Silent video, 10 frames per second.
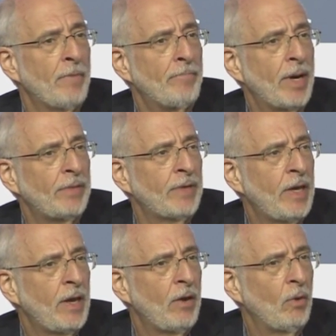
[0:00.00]
But
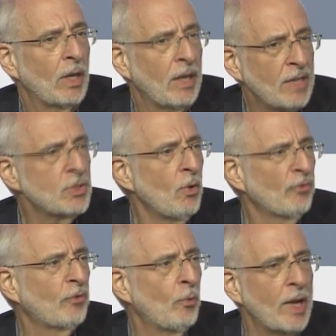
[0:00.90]
let's
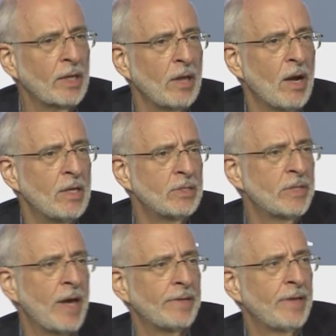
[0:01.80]
also recognize
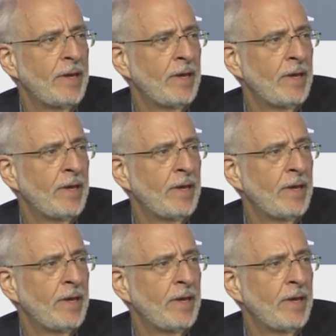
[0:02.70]
that